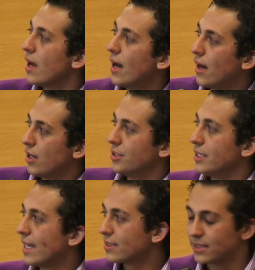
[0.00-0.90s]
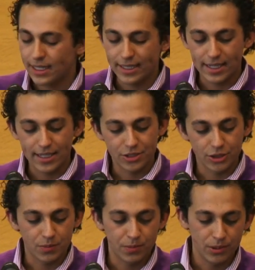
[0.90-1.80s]
On the next slide, I
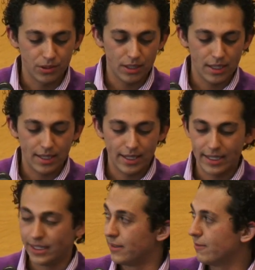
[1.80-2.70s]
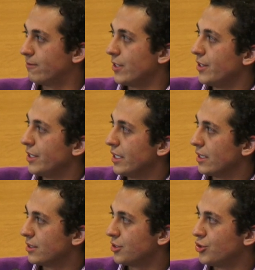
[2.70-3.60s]
just put
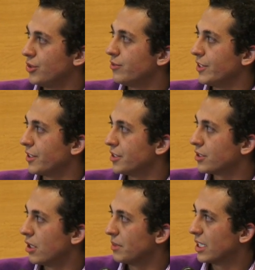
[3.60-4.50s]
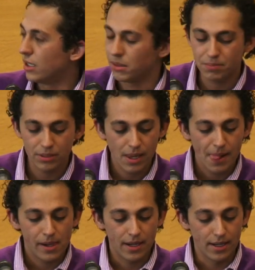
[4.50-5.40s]
it's two figures coming up.
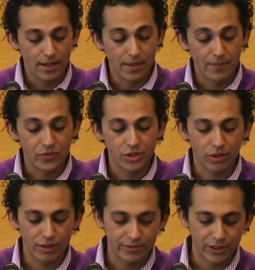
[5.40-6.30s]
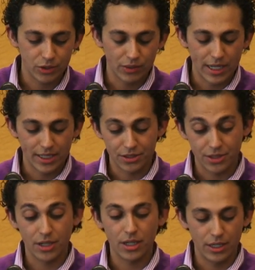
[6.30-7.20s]
So the first one, I
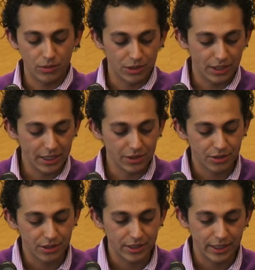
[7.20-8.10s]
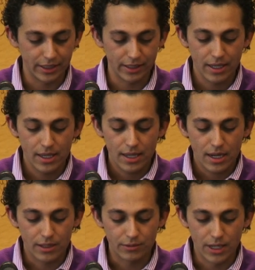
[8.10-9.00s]
just thought it was interesting
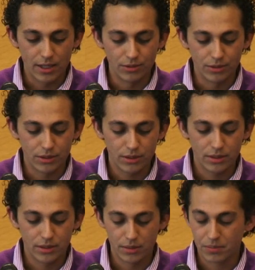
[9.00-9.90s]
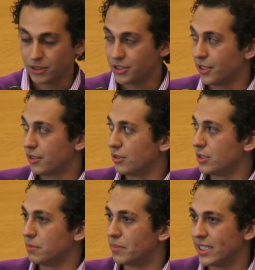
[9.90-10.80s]
around the particular
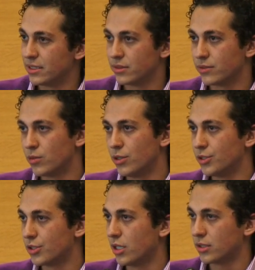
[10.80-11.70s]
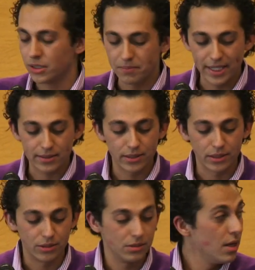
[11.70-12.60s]
debate of the war on drugs in
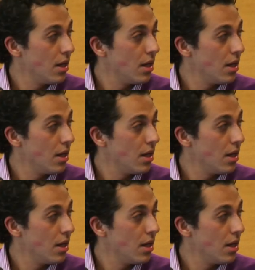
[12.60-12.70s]
Mexico.